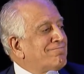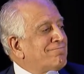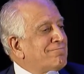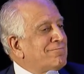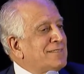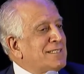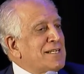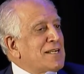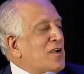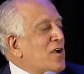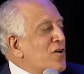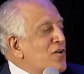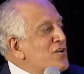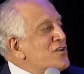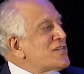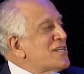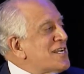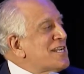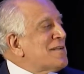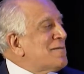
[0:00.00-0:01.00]

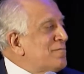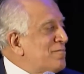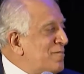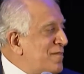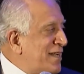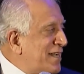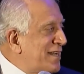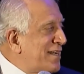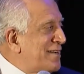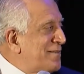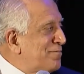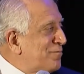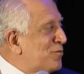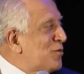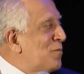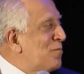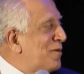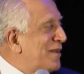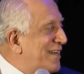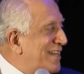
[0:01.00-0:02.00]
encouraging him to
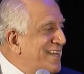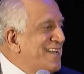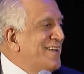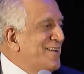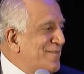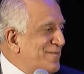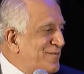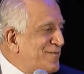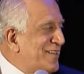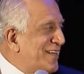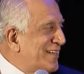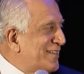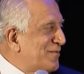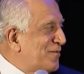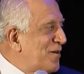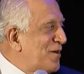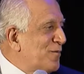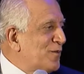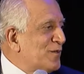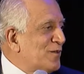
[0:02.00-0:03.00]
believe that
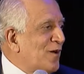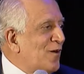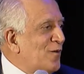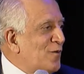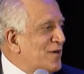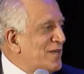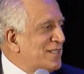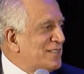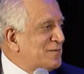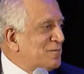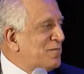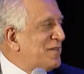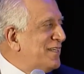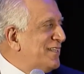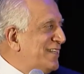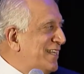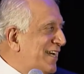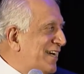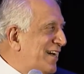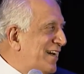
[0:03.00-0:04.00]
we would always be
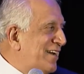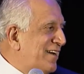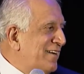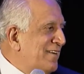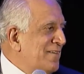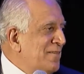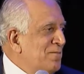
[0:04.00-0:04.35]
there,